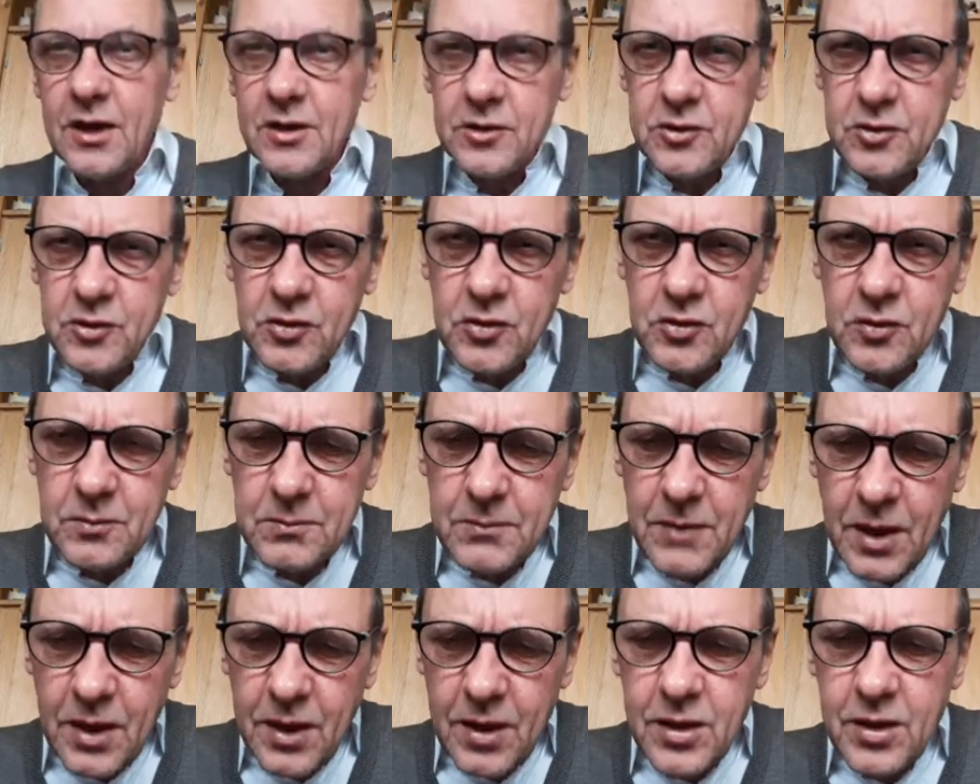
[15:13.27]

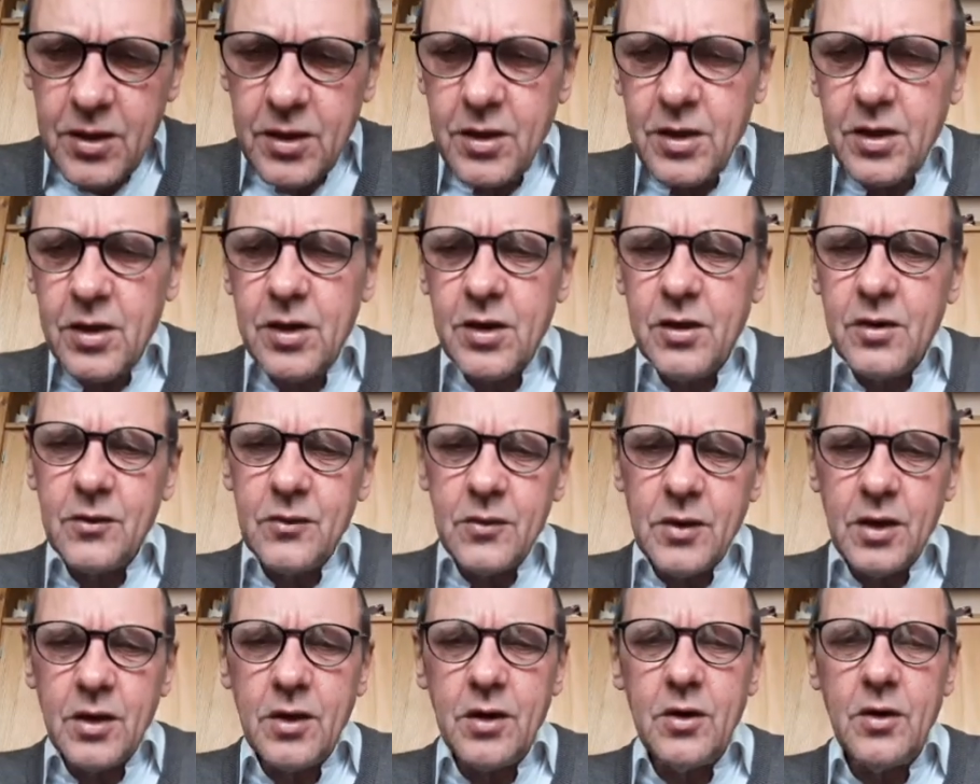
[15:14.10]

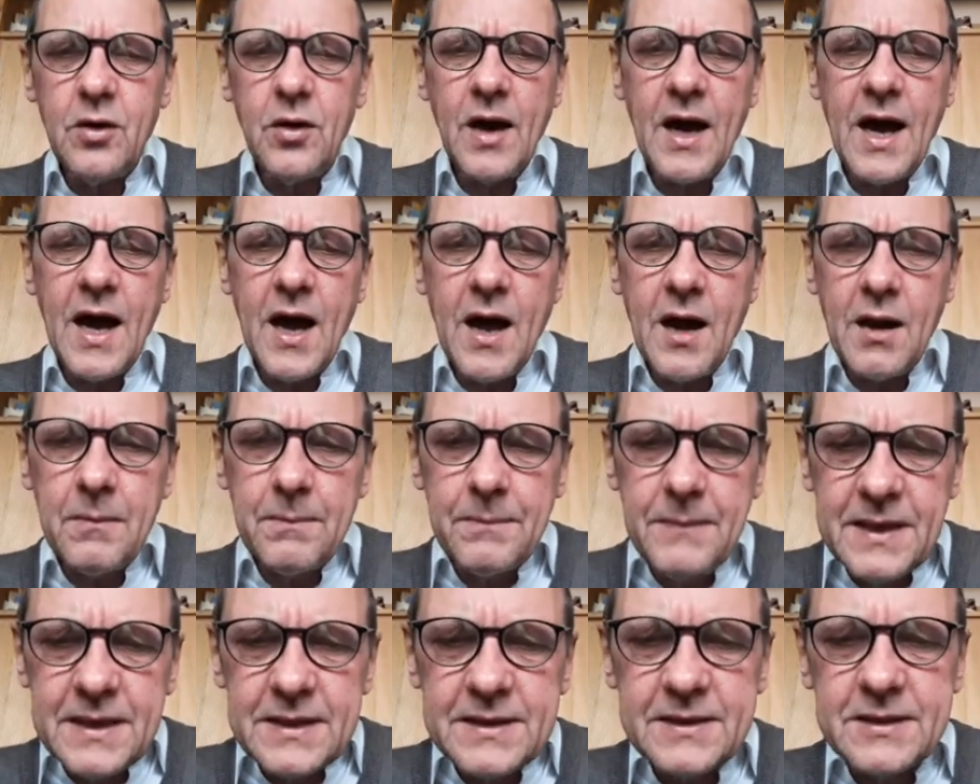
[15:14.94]
Tomorrow I'll
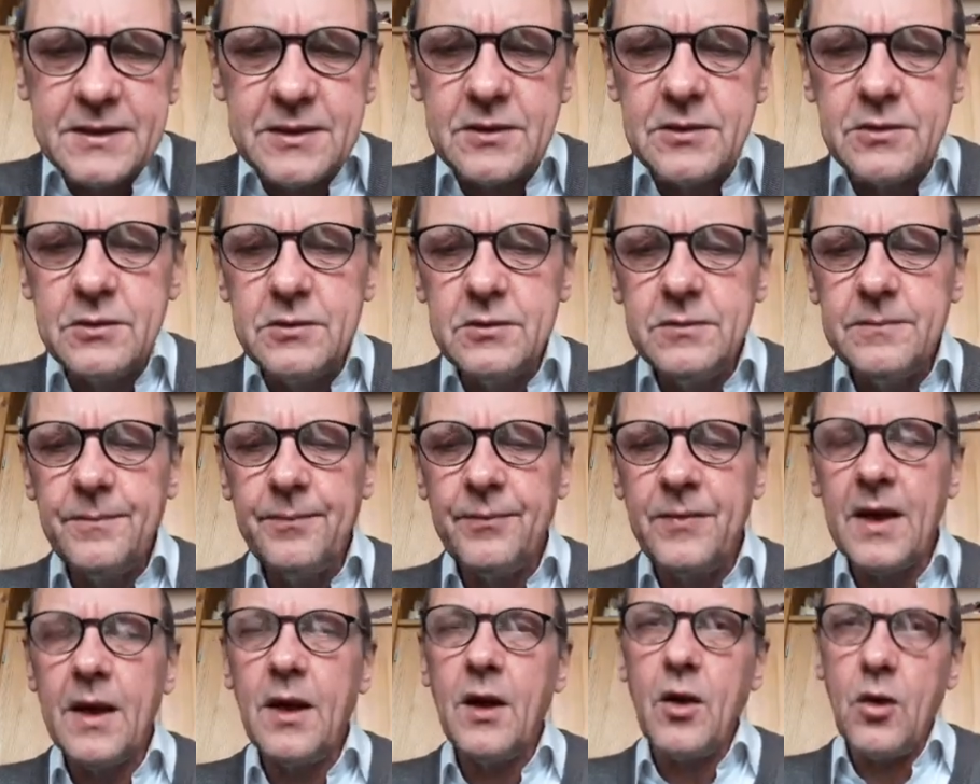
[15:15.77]
miss you.
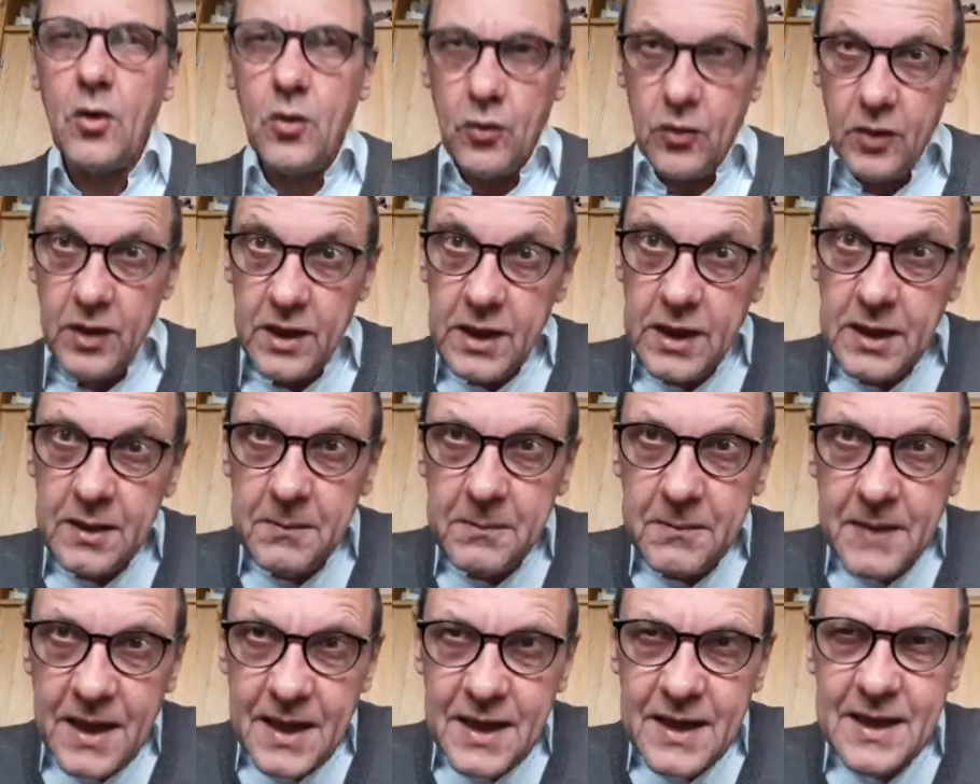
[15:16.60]

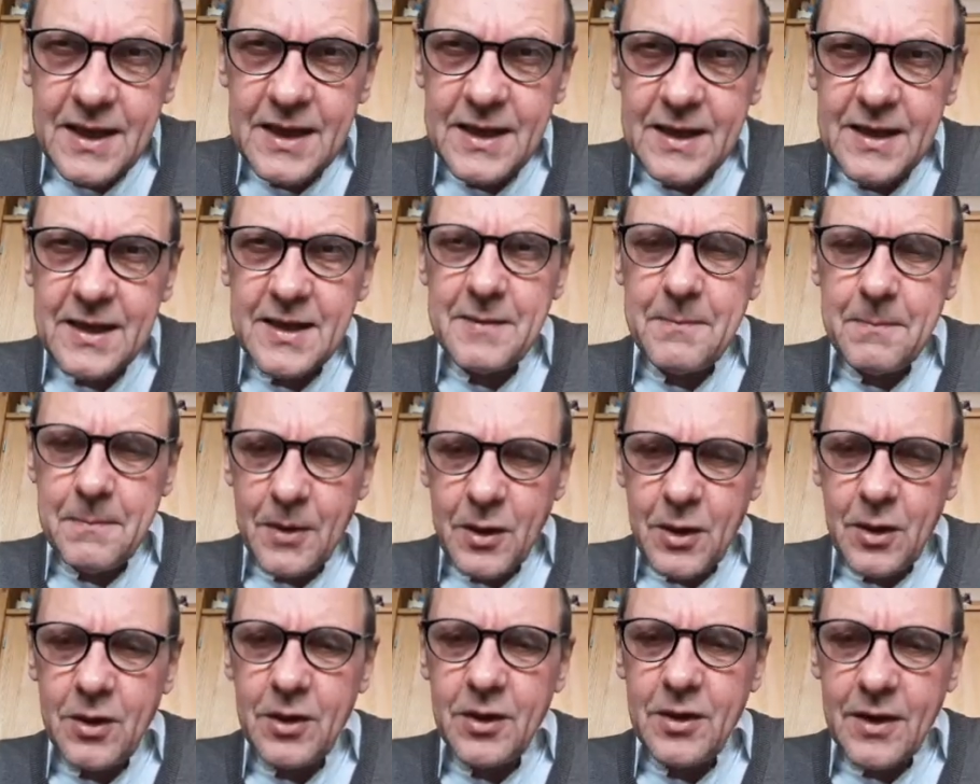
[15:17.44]

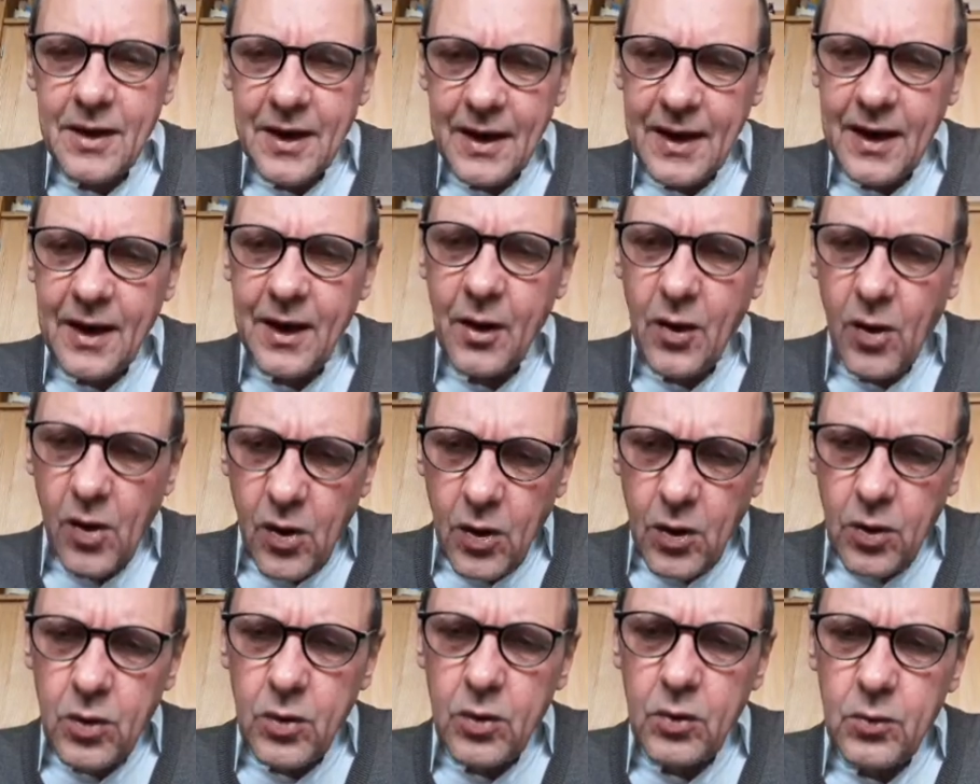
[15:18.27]
Remember, I'll
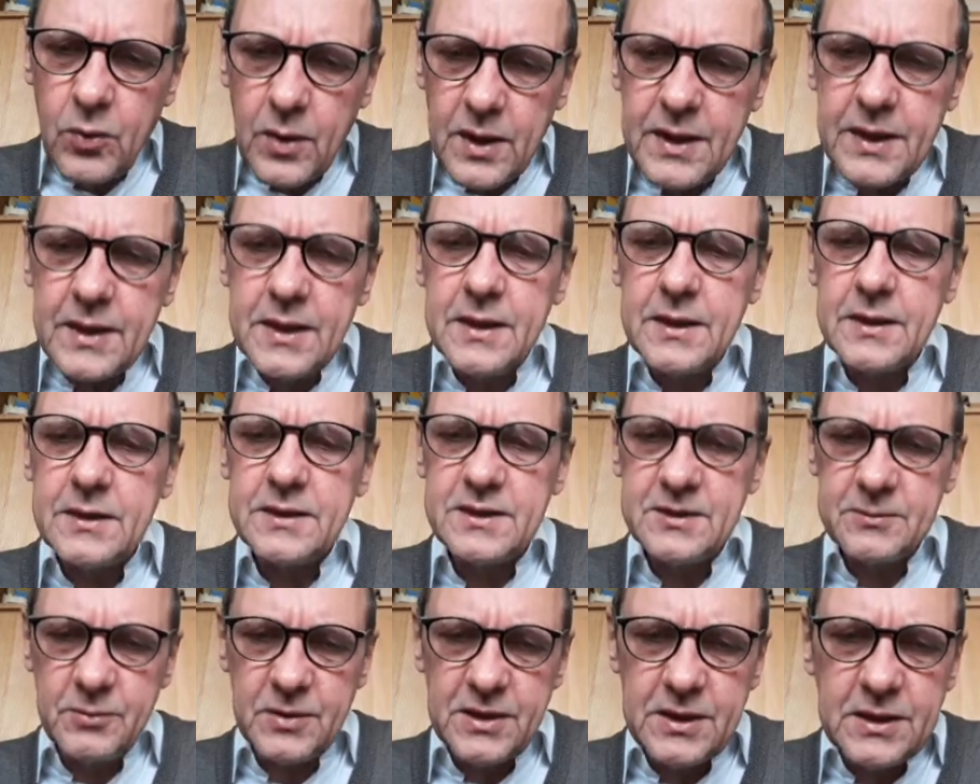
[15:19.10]

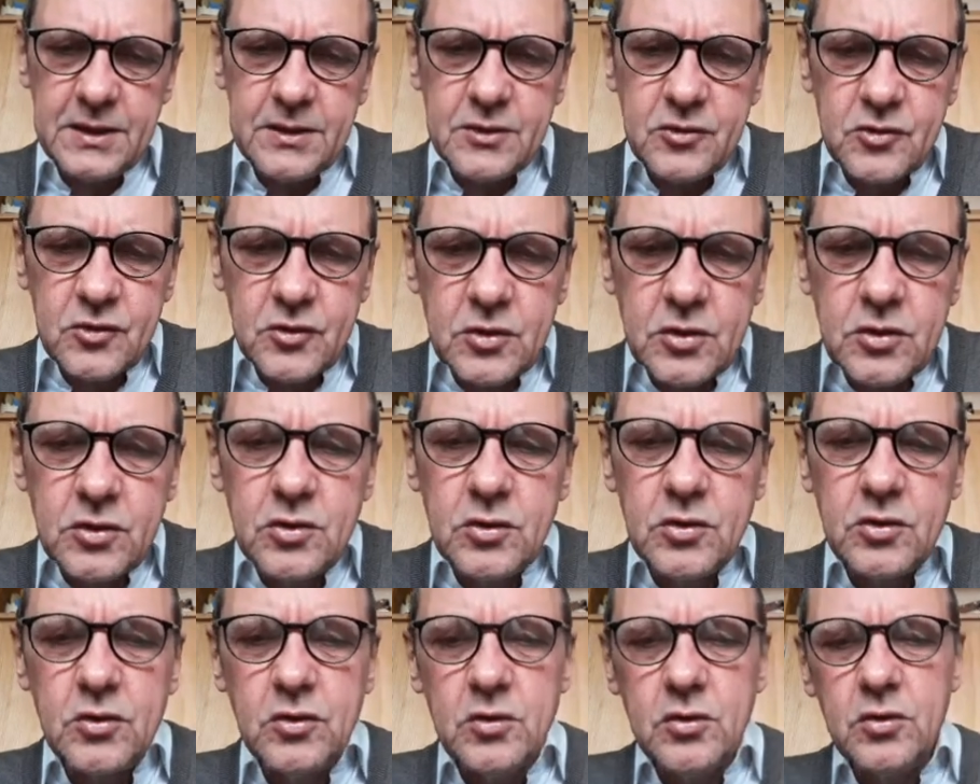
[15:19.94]
always be
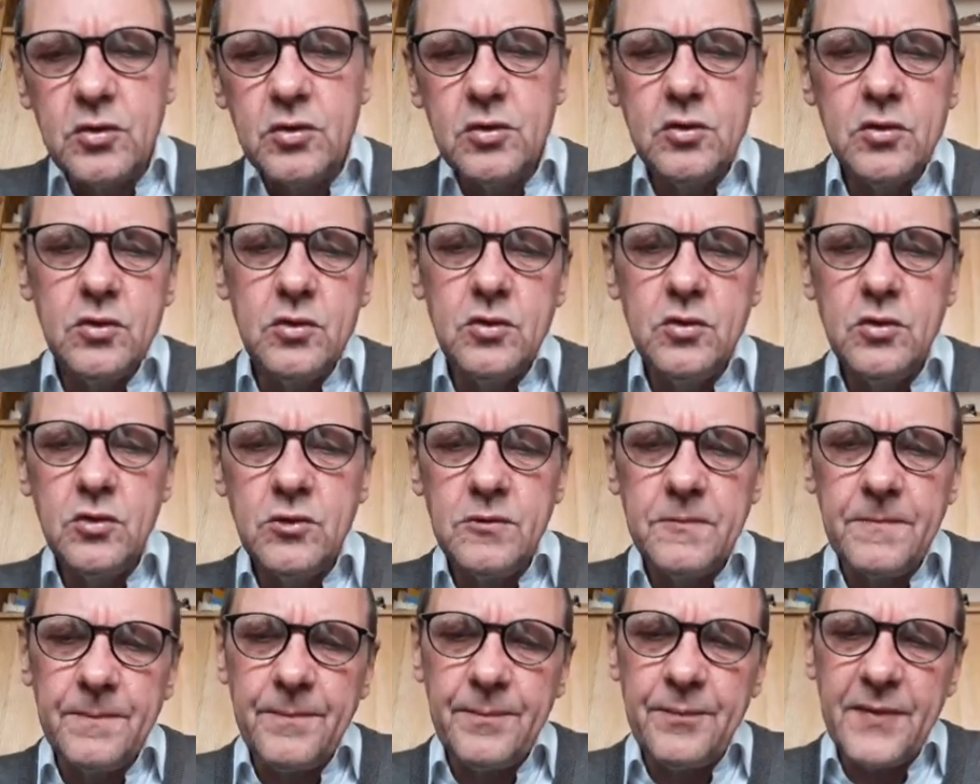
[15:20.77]

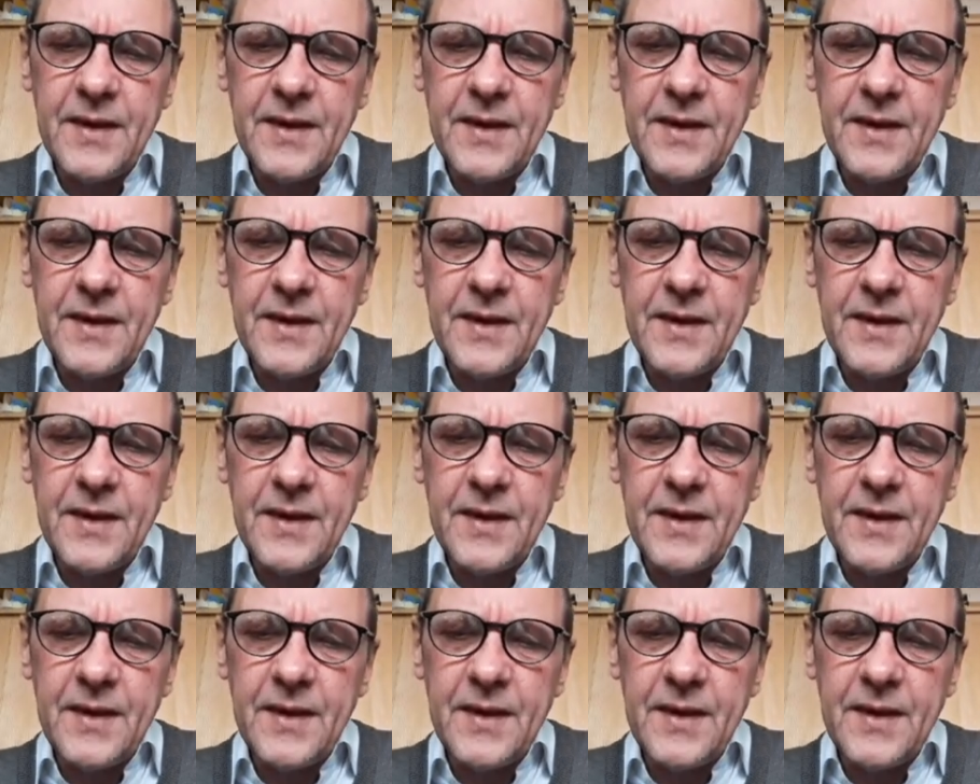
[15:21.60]
true.